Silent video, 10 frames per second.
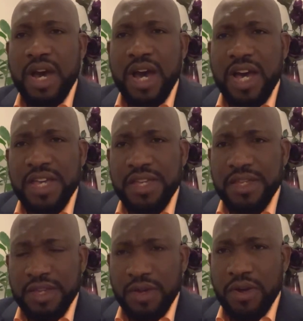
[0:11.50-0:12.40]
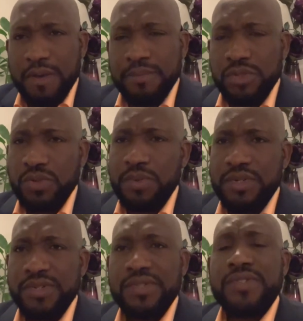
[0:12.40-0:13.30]
I come
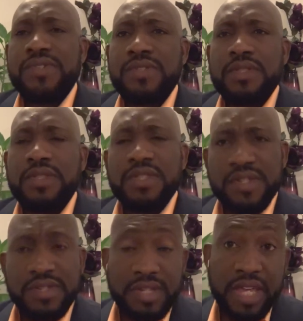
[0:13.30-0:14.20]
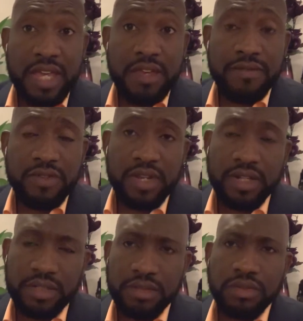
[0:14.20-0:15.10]
to us this
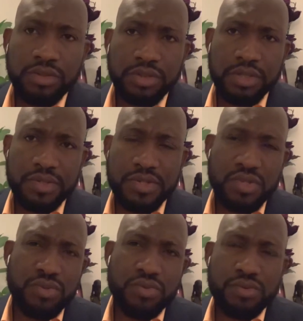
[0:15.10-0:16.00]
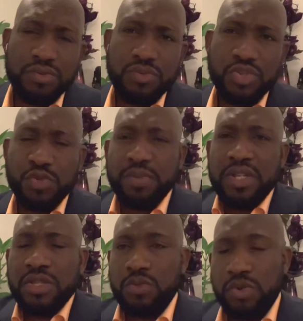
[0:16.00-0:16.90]
evening just to
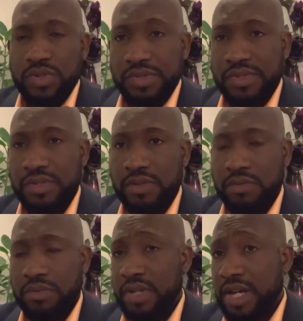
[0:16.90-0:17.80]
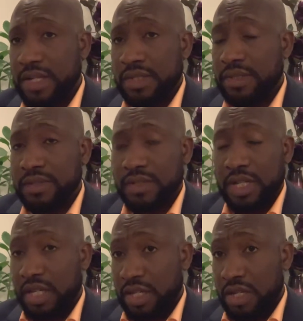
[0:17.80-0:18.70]
speak to us regarding
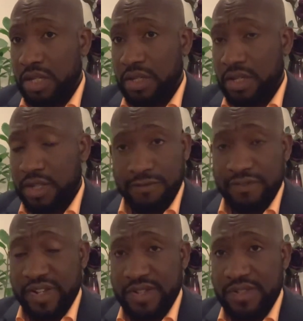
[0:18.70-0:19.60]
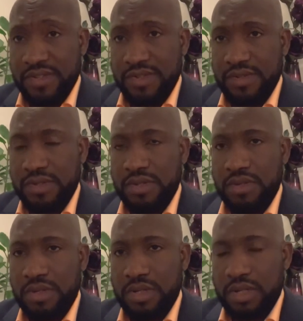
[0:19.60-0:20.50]
the events
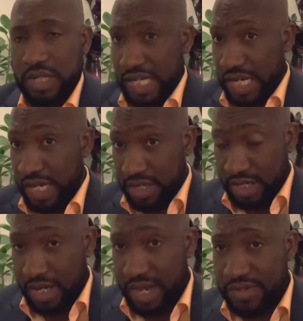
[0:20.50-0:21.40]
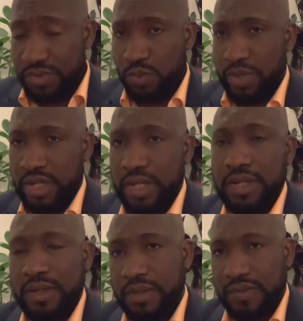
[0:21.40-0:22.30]
in the last
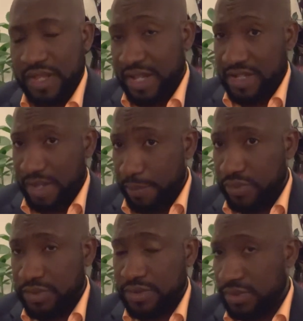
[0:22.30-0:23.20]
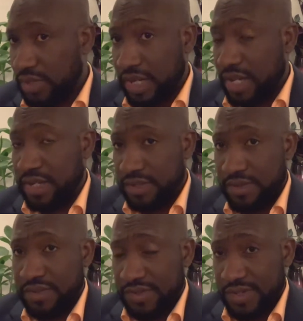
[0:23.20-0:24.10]
week that has happened
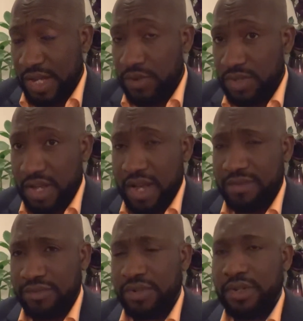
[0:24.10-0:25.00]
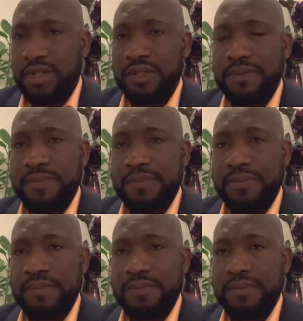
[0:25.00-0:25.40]
in South Africa.